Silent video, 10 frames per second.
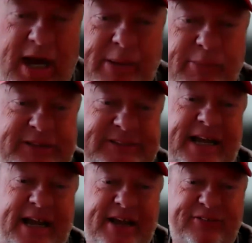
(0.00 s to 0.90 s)
I would
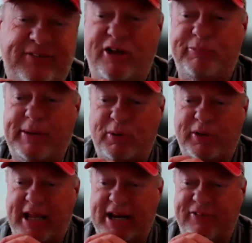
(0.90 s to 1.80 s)
say as
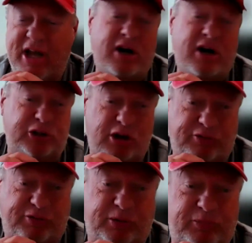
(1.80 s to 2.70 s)
salespeople, that is not our
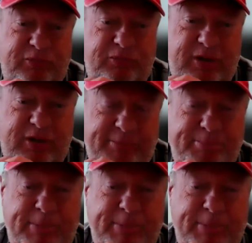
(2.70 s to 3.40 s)
strong suit, right?